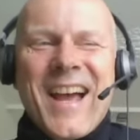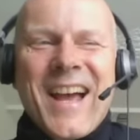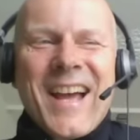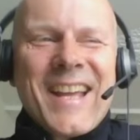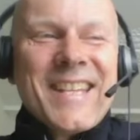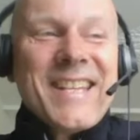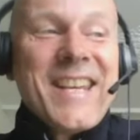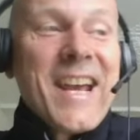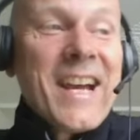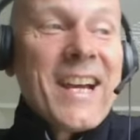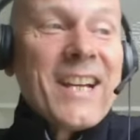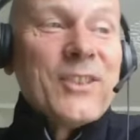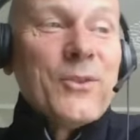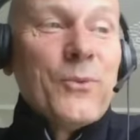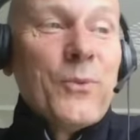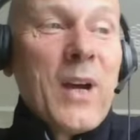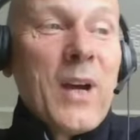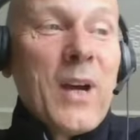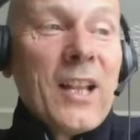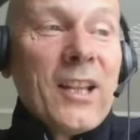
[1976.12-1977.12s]
Yeah,
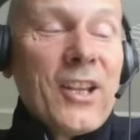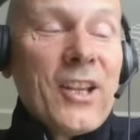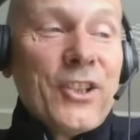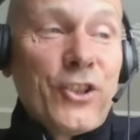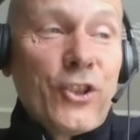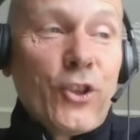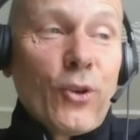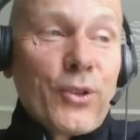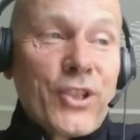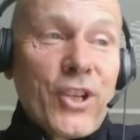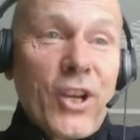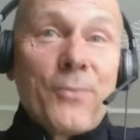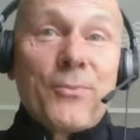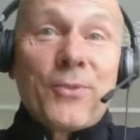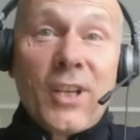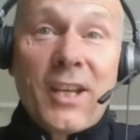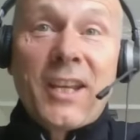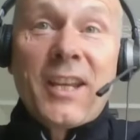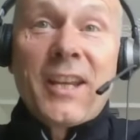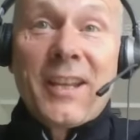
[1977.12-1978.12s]
well, short-term
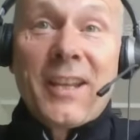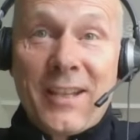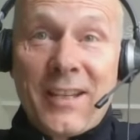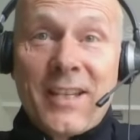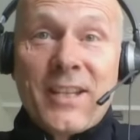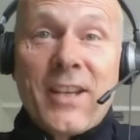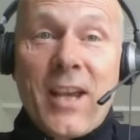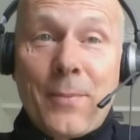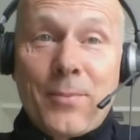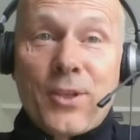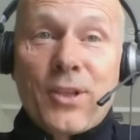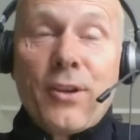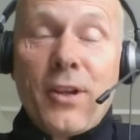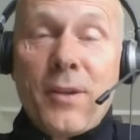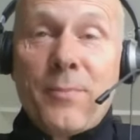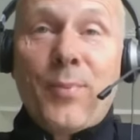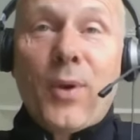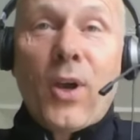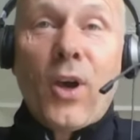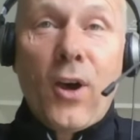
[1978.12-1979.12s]
thinking is
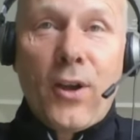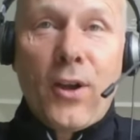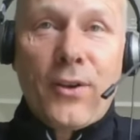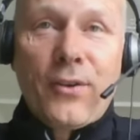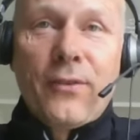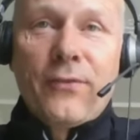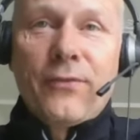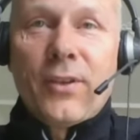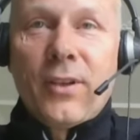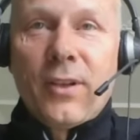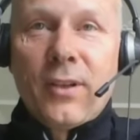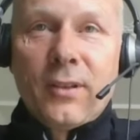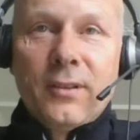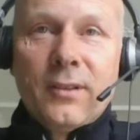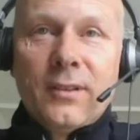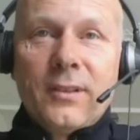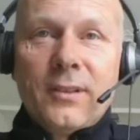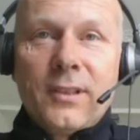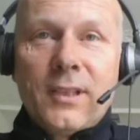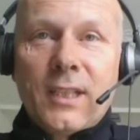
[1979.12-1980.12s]
absolutely part of the
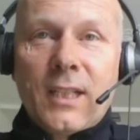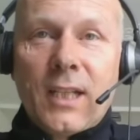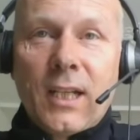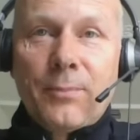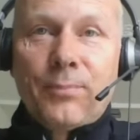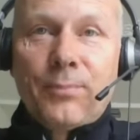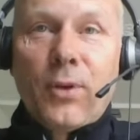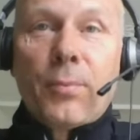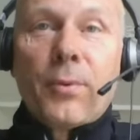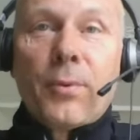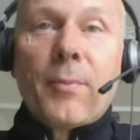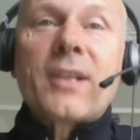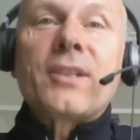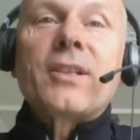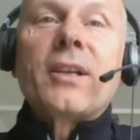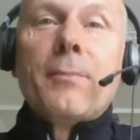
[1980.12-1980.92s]
kind of problematic